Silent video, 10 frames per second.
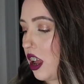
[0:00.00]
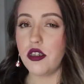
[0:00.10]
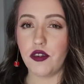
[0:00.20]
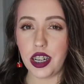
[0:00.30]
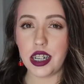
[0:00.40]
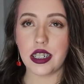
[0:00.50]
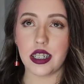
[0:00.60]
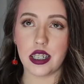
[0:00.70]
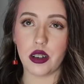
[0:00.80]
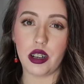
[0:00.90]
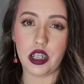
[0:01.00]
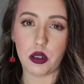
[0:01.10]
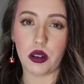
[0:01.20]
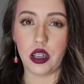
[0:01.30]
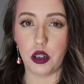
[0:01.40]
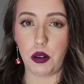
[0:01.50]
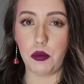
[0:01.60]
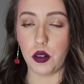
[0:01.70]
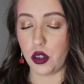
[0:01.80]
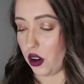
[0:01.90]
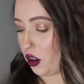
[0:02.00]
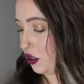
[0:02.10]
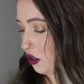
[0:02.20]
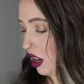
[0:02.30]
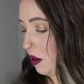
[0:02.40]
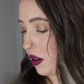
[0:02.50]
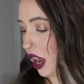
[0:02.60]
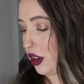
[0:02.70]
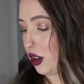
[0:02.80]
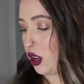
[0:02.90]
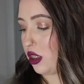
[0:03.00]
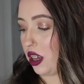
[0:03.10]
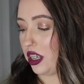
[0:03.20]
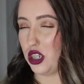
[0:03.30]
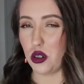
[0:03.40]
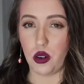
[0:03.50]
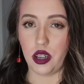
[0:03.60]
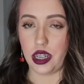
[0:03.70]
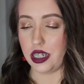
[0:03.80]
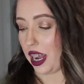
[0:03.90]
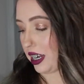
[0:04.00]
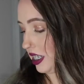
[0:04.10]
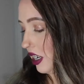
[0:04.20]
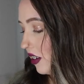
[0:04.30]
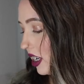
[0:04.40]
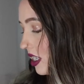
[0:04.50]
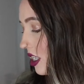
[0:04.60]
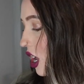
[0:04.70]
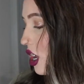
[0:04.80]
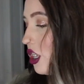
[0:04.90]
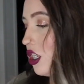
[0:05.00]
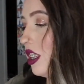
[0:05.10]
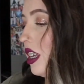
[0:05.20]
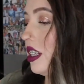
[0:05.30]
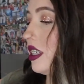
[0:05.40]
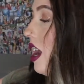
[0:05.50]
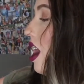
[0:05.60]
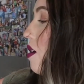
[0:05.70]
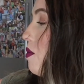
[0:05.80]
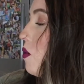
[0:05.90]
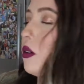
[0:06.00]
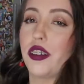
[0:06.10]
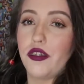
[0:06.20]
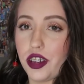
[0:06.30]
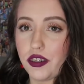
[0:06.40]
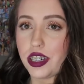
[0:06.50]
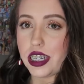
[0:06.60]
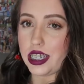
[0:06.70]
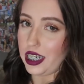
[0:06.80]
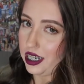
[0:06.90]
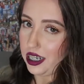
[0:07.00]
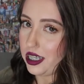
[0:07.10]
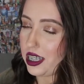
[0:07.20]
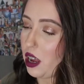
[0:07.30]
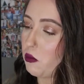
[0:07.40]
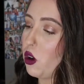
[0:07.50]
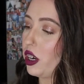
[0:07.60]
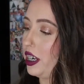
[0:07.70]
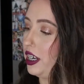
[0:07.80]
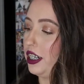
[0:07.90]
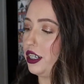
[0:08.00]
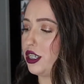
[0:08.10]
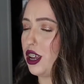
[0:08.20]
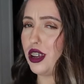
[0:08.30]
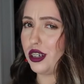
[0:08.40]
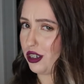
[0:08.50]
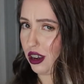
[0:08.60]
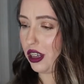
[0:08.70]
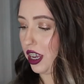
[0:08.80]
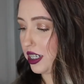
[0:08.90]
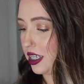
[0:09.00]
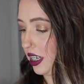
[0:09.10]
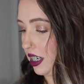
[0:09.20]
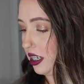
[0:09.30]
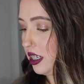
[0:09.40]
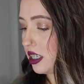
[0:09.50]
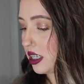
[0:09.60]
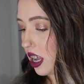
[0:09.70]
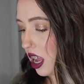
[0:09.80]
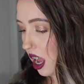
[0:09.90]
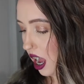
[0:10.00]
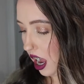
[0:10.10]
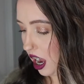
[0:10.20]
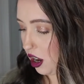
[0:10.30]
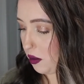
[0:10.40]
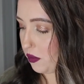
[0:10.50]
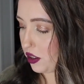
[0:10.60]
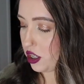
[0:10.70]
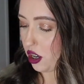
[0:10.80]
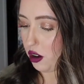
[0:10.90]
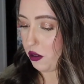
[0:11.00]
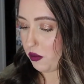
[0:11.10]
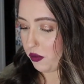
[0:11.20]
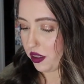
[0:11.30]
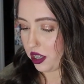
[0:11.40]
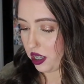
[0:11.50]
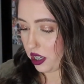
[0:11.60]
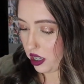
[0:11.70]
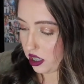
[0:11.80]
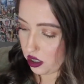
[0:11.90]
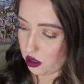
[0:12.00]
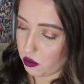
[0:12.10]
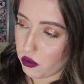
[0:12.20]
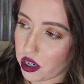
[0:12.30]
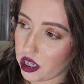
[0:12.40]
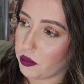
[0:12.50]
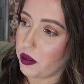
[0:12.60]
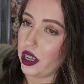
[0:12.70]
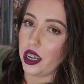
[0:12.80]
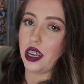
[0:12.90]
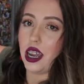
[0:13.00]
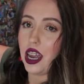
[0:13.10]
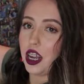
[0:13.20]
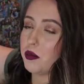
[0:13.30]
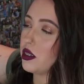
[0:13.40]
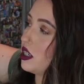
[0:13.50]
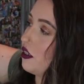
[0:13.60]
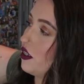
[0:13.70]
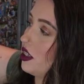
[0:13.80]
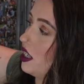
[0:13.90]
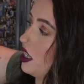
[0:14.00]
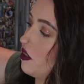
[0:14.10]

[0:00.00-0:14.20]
Phoenix is still into it a little bit more than Andre, but I know they'll enjoy these activities. So these come with 50 stickers, and what kids don't like stickers? So it's really big, heaps of different things